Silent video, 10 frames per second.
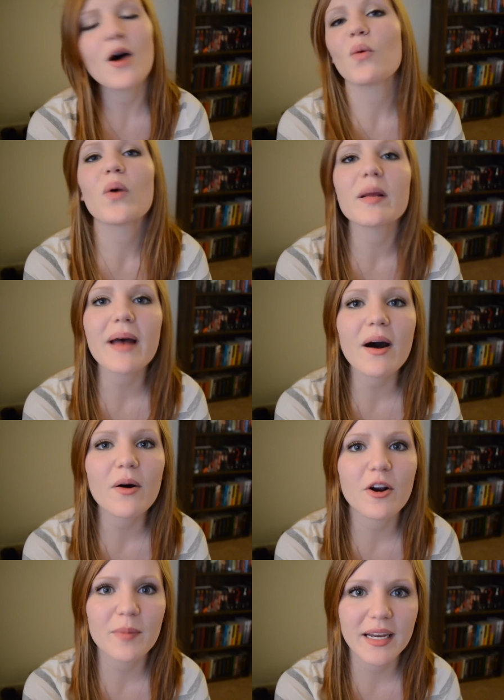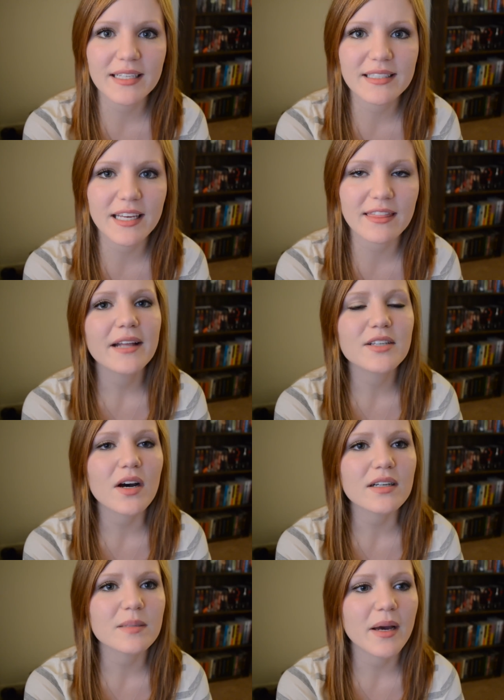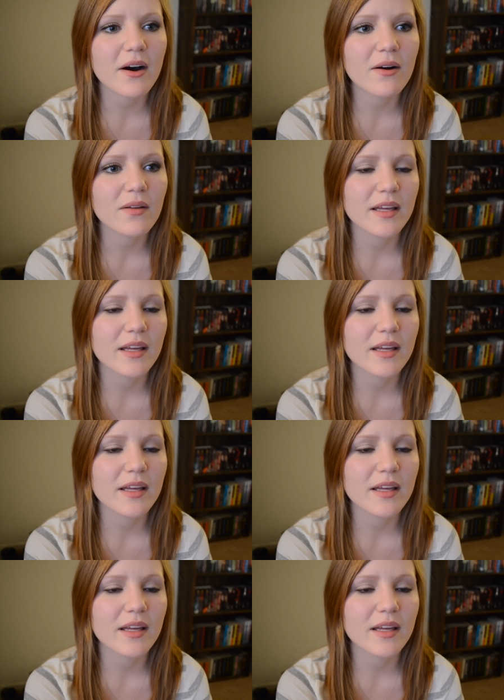Oh, what about Hermione's teeth? I talked about,